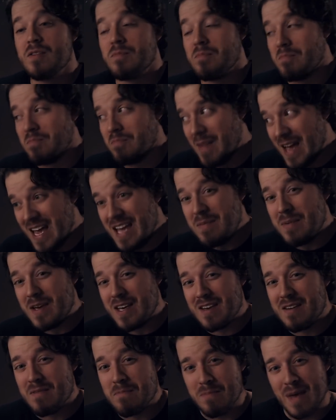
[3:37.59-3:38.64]

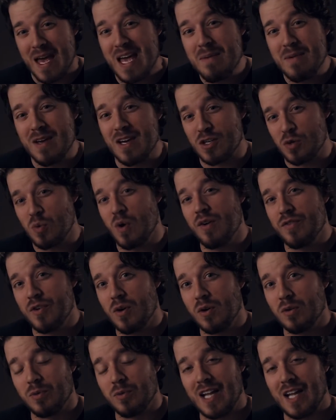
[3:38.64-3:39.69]
maybe, maybe a
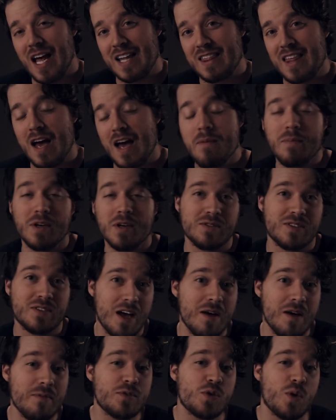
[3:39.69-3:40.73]
twelve-year-old would like that, but
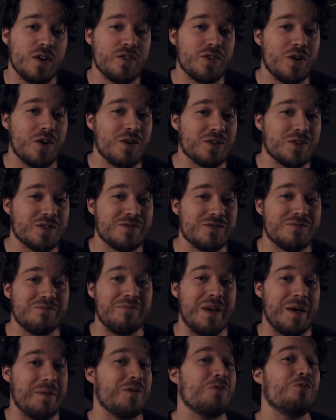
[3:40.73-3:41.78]
some twelve-year-olds
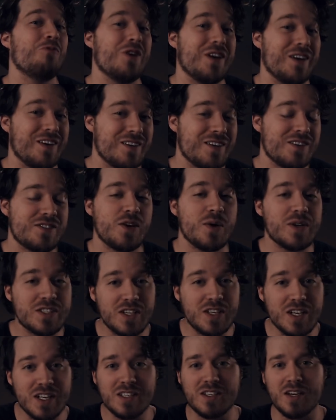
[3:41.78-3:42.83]
maybe wouldn't. So it's
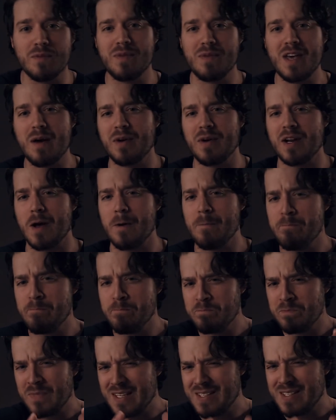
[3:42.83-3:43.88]
good to be able to
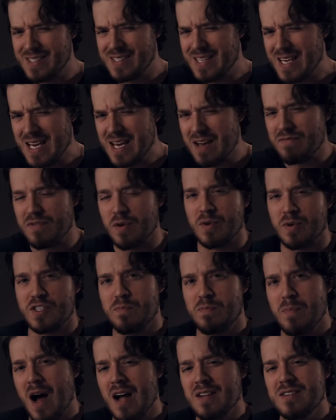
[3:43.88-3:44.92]
see if the
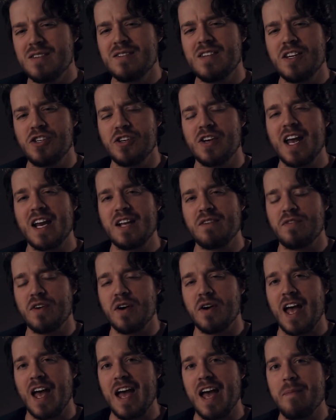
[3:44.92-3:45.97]
responses that you're getting for your
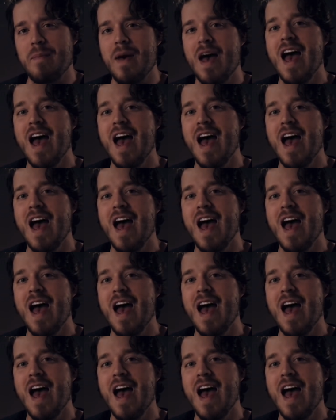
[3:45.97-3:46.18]
game